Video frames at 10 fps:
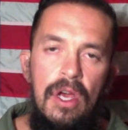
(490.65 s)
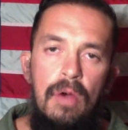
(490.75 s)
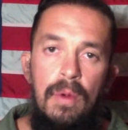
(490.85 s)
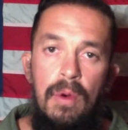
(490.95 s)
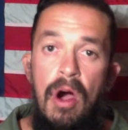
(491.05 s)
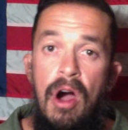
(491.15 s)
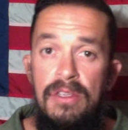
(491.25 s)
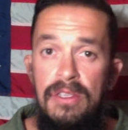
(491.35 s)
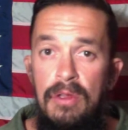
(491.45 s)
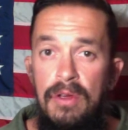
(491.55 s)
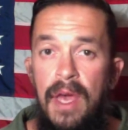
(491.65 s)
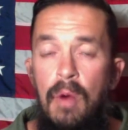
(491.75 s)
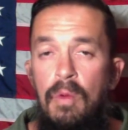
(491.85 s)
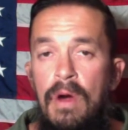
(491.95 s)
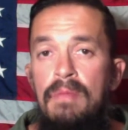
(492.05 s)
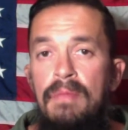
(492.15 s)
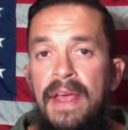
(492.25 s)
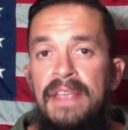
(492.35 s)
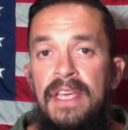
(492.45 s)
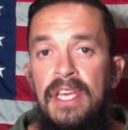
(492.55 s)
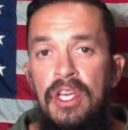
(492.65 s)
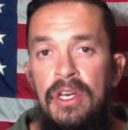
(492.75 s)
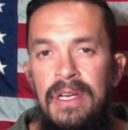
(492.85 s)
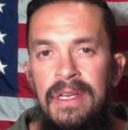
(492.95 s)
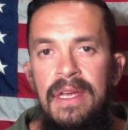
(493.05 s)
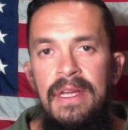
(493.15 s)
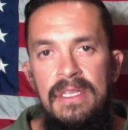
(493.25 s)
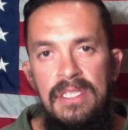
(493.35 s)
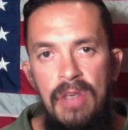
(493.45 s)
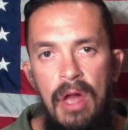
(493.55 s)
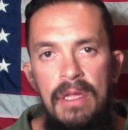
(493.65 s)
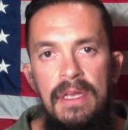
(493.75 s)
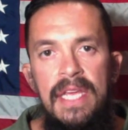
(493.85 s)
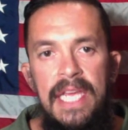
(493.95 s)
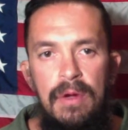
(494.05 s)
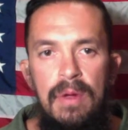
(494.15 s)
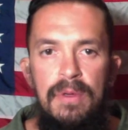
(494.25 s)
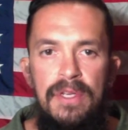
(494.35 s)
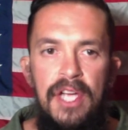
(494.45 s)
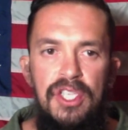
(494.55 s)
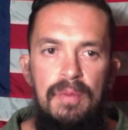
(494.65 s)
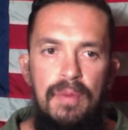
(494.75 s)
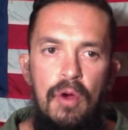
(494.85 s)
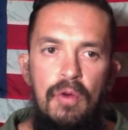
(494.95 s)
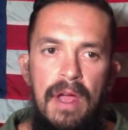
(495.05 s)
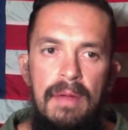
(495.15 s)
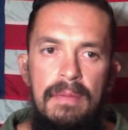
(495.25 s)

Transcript: We will also look at what makes a good, solid hearing protection program.